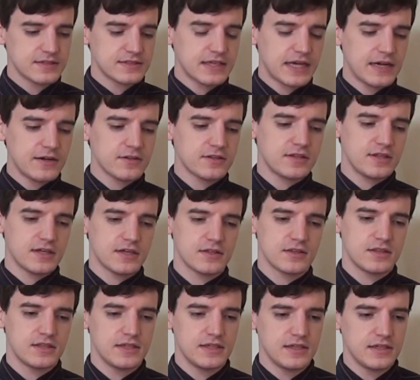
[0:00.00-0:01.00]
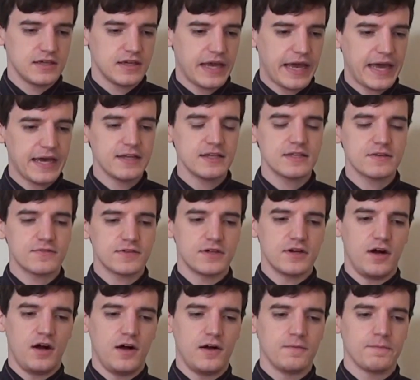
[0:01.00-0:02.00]
entire thing, the end of it
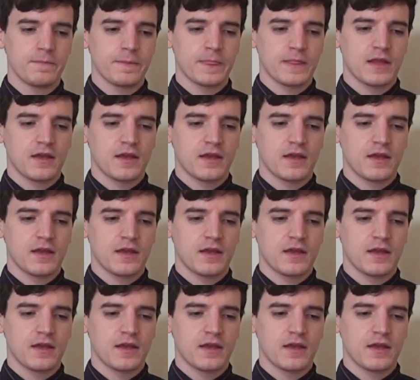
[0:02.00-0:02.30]
all.